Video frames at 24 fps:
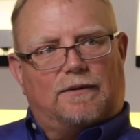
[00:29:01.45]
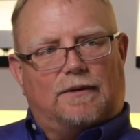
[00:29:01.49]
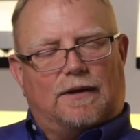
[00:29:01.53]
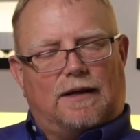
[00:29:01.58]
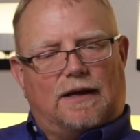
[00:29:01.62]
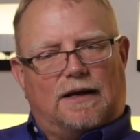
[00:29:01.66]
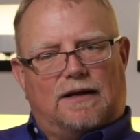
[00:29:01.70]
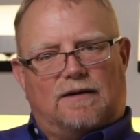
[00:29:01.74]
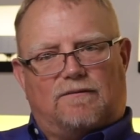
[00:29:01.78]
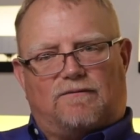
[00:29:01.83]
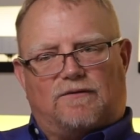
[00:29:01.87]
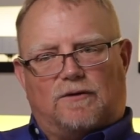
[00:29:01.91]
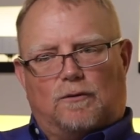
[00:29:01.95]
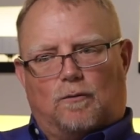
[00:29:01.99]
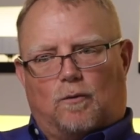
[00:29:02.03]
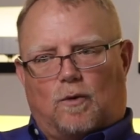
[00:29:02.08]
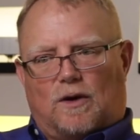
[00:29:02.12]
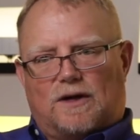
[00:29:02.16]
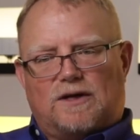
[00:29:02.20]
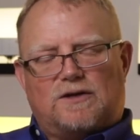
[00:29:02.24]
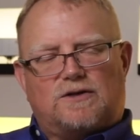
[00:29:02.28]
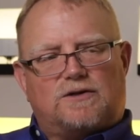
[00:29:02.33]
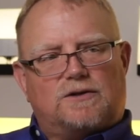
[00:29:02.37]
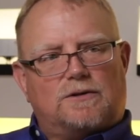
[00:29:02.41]
And if you
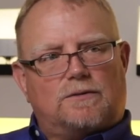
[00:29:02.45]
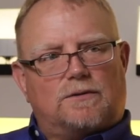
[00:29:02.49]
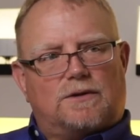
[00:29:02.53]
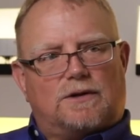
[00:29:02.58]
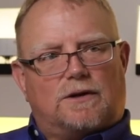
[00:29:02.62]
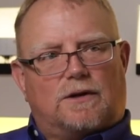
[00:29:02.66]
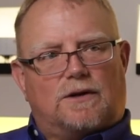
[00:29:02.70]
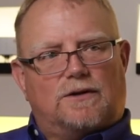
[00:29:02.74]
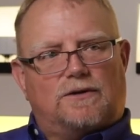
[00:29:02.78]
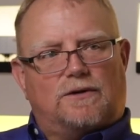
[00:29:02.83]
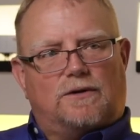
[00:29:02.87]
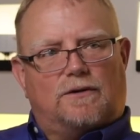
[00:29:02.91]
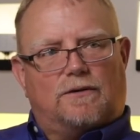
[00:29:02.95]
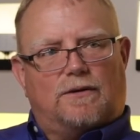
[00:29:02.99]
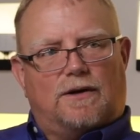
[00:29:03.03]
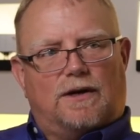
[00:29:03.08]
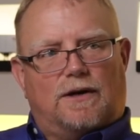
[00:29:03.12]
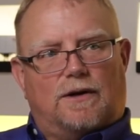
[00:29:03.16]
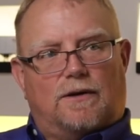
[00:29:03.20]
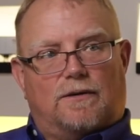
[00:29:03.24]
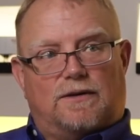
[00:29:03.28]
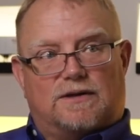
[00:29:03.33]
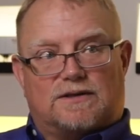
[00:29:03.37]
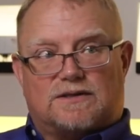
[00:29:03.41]
want to do it on your
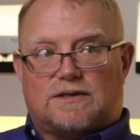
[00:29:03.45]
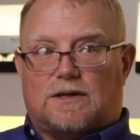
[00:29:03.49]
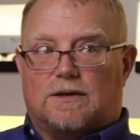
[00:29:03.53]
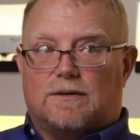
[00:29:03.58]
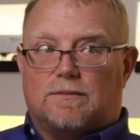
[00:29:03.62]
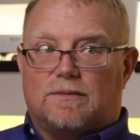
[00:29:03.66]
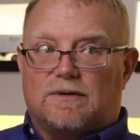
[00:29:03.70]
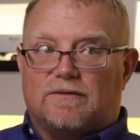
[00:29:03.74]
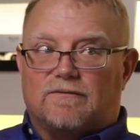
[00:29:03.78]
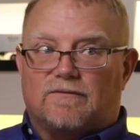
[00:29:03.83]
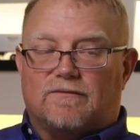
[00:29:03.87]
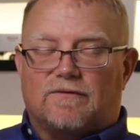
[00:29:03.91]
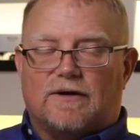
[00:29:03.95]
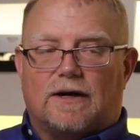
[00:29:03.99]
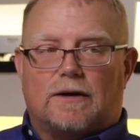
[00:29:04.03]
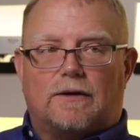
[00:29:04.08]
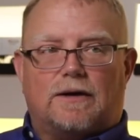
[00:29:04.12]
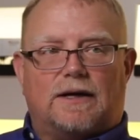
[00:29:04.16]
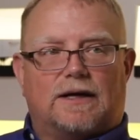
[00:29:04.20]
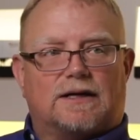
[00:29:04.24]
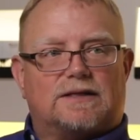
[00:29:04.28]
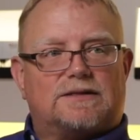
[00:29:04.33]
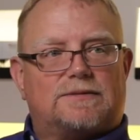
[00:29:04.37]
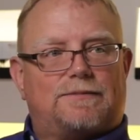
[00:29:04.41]
own, it's going to be
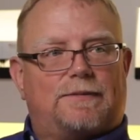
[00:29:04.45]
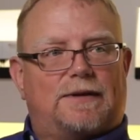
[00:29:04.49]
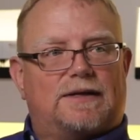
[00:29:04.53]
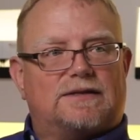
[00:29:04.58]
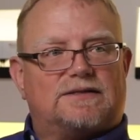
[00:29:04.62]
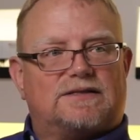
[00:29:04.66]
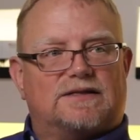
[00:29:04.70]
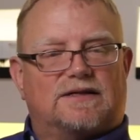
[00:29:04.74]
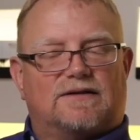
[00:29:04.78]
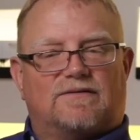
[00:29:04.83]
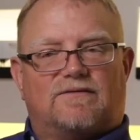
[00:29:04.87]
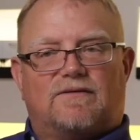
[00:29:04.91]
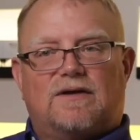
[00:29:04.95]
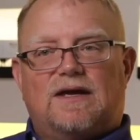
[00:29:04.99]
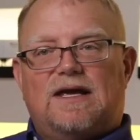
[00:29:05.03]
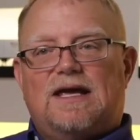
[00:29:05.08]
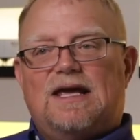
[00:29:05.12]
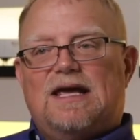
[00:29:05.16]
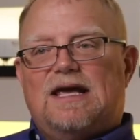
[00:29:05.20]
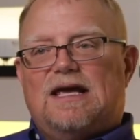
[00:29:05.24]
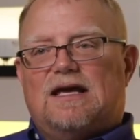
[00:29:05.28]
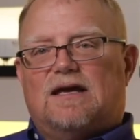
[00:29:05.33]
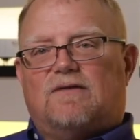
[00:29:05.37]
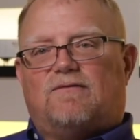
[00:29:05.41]
very expensive.
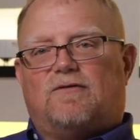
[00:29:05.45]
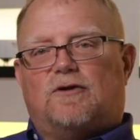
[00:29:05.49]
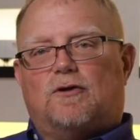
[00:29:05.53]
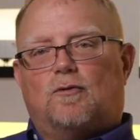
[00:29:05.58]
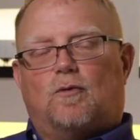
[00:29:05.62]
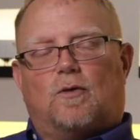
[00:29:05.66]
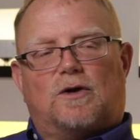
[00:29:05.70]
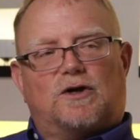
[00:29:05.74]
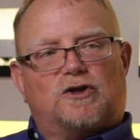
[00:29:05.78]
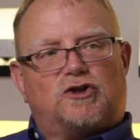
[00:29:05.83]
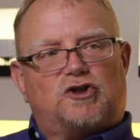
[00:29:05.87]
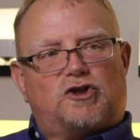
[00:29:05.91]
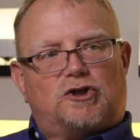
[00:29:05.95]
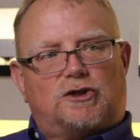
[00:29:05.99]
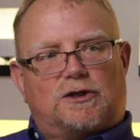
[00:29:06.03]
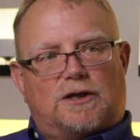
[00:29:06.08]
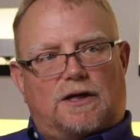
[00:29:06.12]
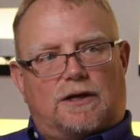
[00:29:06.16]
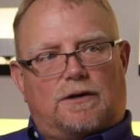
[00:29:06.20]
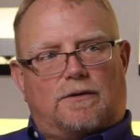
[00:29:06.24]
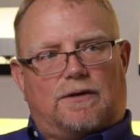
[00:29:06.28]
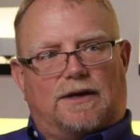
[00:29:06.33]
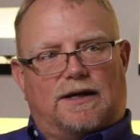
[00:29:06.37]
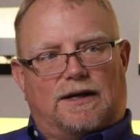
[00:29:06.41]
If you want to
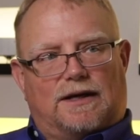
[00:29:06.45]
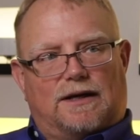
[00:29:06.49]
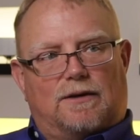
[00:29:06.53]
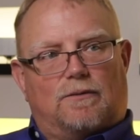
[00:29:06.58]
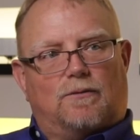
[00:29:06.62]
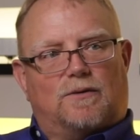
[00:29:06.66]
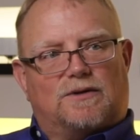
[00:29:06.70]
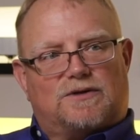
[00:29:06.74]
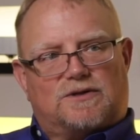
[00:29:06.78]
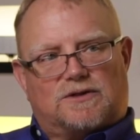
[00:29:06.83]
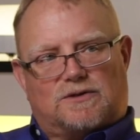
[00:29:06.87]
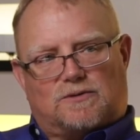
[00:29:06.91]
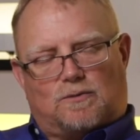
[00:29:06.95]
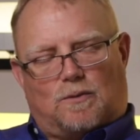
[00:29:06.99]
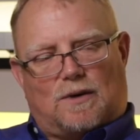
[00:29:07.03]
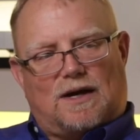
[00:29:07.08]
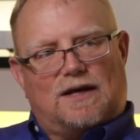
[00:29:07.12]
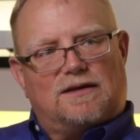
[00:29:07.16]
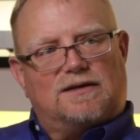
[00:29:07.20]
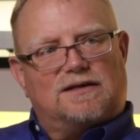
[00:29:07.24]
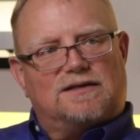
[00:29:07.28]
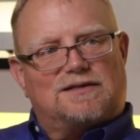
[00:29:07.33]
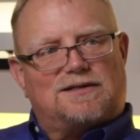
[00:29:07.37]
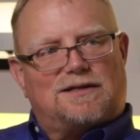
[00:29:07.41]
share in it, which is
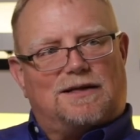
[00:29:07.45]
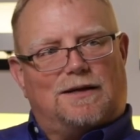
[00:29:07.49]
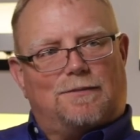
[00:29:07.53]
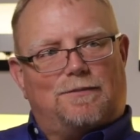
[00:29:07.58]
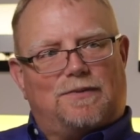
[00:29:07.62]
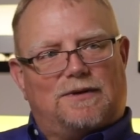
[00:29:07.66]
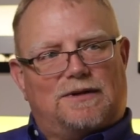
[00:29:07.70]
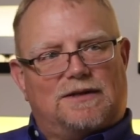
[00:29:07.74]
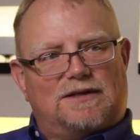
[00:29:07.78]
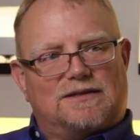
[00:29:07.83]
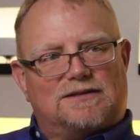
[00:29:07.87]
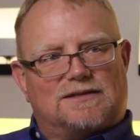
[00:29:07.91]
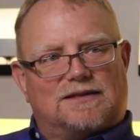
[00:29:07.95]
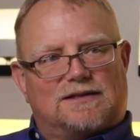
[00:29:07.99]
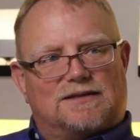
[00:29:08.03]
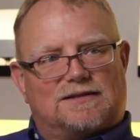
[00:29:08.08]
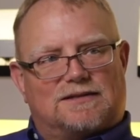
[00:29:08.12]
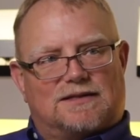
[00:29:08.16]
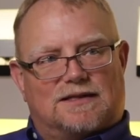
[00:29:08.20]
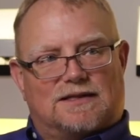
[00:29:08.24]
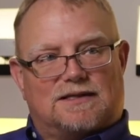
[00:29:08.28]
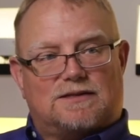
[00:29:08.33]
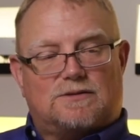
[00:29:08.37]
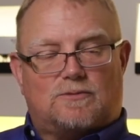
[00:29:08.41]
why these companies
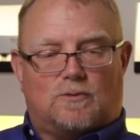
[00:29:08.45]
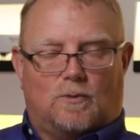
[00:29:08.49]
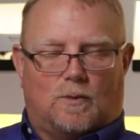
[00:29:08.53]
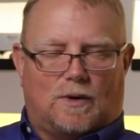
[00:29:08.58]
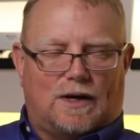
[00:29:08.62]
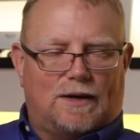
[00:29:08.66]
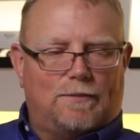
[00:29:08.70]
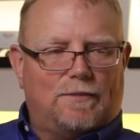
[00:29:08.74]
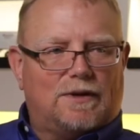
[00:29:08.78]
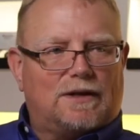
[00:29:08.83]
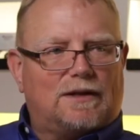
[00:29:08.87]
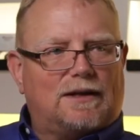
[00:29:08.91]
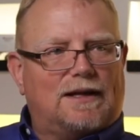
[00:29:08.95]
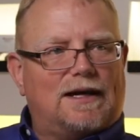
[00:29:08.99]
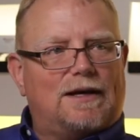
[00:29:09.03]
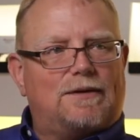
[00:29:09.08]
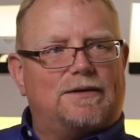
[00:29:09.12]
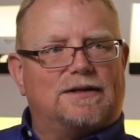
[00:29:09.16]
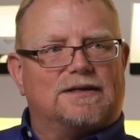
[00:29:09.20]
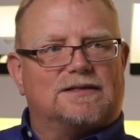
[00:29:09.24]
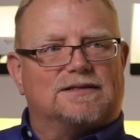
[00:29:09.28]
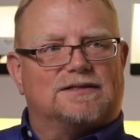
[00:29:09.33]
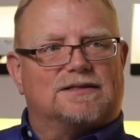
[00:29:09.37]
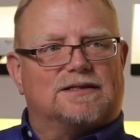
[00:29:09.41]
exist, why
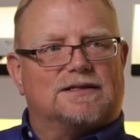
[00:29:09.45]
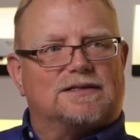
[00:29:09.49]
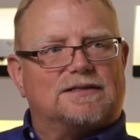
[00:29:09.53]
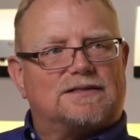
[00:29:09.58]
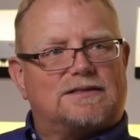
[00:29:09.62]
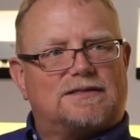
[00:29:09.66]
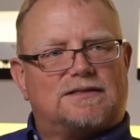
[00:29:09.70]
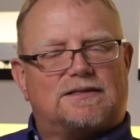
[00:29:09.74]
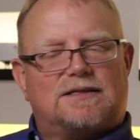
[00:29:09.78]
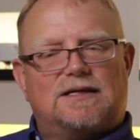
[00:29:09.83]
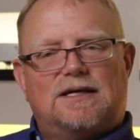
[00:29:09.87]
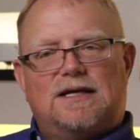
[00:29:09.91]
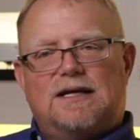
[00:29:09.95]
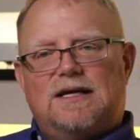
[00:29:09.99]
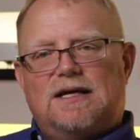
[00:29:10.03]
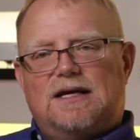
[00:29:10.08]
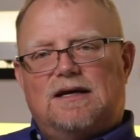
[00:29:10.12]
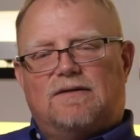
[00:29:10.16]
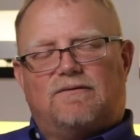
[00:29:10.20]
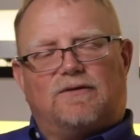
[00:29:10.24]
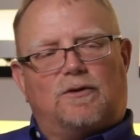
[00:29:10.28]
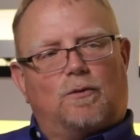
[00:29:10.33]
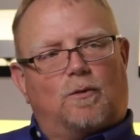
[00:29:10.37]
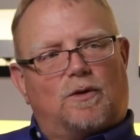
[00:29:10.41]
McLeod exists,
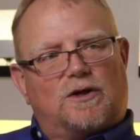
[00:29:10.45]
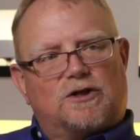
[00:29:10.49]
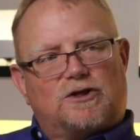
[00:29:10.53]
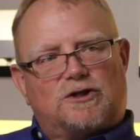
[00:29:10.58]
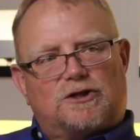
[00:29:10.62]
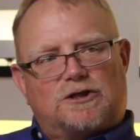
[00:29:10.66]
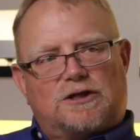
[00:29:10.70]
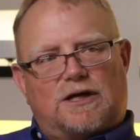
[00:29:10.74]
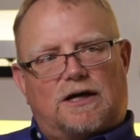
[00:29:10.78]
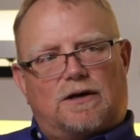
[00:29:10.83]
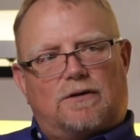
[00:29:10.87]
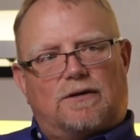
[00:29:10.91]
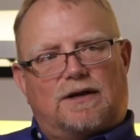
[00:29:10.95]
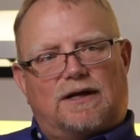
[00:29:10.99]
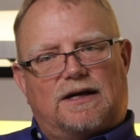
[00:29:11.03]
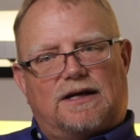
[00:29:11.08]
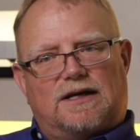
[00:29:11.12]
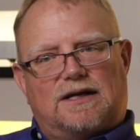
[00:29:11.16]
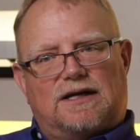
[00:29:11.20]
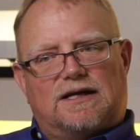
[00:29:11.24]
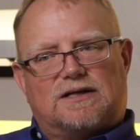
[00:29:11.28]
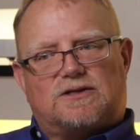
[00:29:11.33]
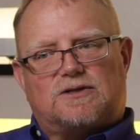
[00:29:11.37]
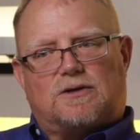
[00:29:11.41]
if you want to share in
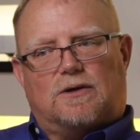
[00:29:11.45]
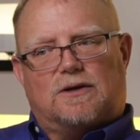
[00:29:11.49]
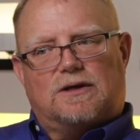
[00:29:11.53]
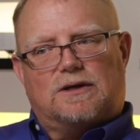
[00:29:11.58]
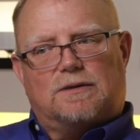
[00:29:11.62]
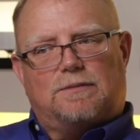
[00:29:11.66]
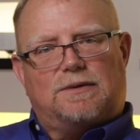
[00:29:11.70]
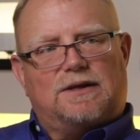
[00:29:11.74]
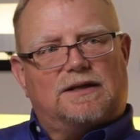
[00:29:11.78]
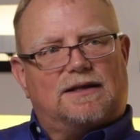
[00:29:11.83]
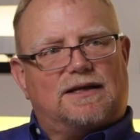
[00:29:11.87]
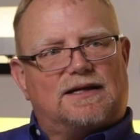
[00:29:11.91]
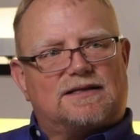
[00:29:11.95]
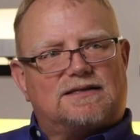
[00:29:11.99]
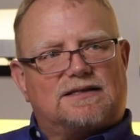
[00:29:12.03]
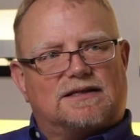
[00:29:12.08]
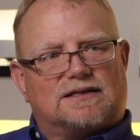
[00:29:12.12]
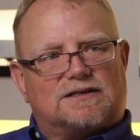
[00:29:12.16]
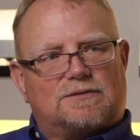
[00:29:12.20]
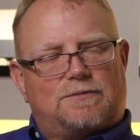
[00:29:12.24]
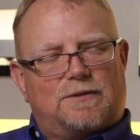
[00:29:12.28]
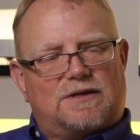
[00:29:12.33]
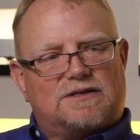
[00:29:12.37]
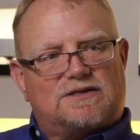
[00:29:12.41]
it, it's going to be less
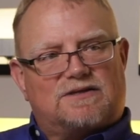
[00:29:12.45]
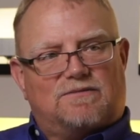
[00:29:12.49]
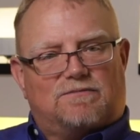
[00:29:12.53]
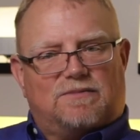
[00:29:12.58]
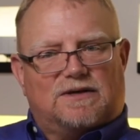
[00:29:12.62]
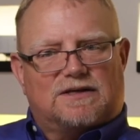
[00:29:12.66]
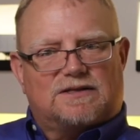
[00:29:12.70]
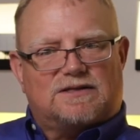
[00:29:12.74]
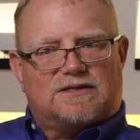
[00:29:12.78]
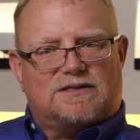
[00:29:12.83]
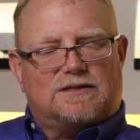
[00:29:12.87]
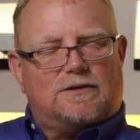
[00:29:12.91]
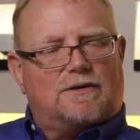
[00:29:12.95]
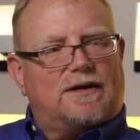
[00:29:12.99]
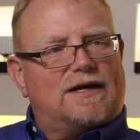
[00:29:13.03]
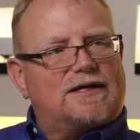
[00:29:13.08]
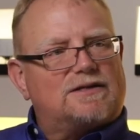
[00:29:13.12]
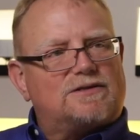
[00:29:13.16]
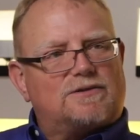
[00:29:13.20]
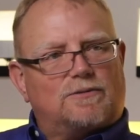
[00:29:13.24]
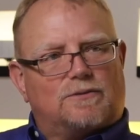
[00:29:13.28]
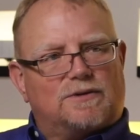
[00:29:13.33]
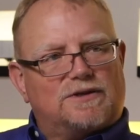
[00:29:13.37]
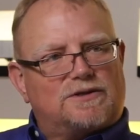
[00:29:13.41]
expensive, but it still
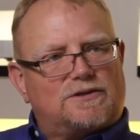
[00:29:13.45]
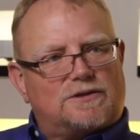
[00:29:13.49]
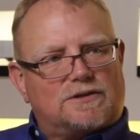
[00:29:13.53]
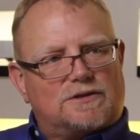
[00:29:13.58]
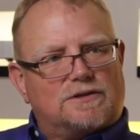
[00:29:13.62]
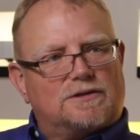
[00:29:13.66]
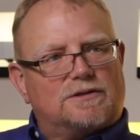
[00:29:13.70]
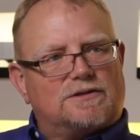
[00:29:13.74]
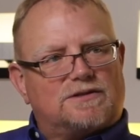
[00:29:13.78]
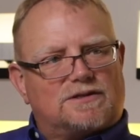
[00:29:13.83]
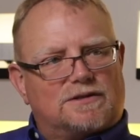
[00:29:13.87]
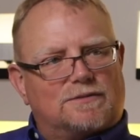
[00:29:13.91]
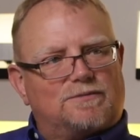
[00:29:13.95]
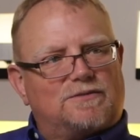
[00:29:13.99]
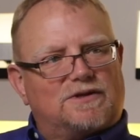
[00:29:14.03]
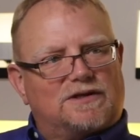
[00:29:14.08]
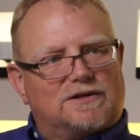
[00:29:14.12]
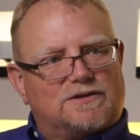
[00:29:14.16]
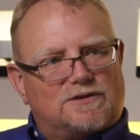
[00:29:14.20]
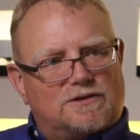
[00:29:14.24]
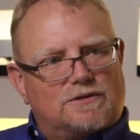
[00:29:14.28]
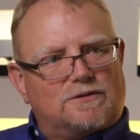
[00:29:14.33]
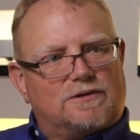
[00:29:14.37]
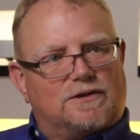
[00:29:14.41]
has to return
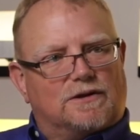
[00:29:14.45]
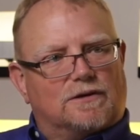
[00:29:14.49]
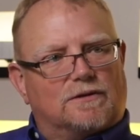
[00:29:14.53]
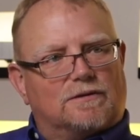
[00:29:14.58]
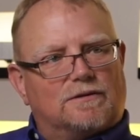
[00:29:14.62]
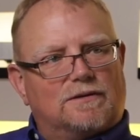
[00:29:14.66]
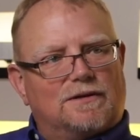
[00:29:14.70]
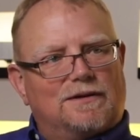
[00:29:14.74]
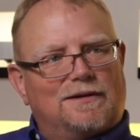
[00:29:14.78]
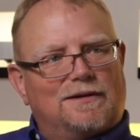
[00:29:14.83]
something to you.